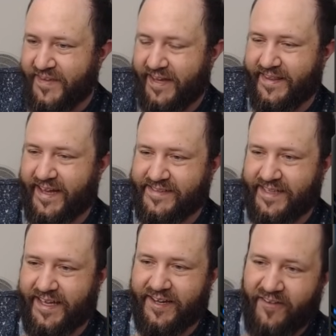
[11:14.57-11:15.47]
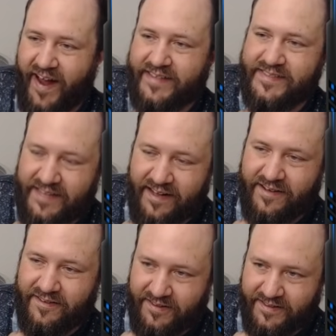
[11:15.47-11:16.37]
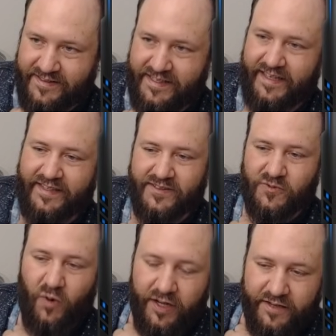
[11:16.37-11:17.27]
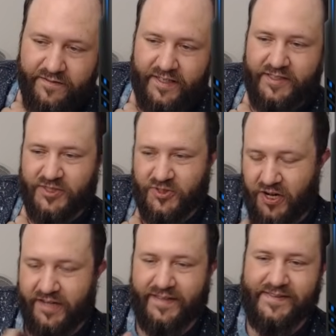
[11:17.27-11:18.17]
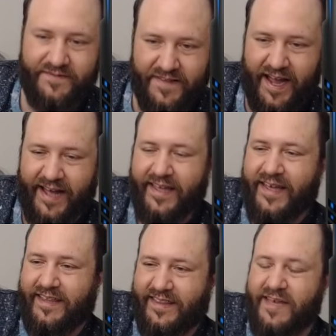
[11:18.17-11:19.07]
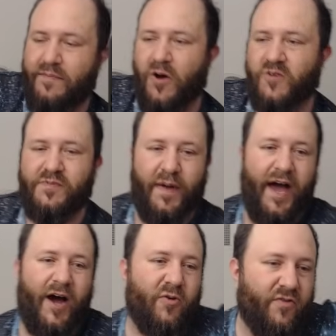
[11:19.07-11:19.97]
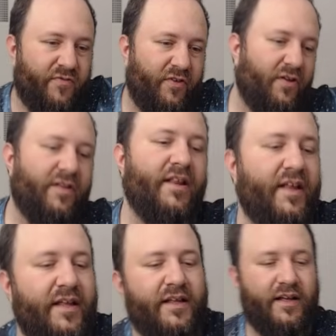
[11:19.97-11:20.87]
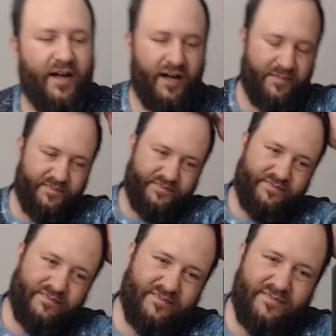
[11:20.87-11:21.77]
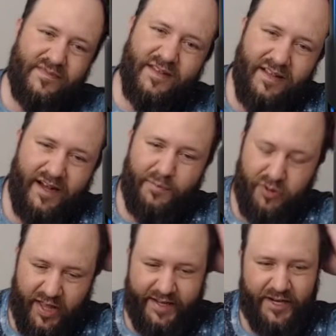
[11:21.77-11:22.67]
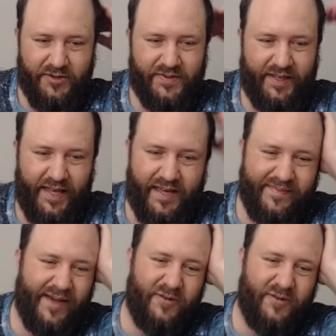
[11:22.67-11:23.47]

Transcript: And that's it. Grass Knuckles is one of the strongest, if not the most powerful um, uh, plant here in the game.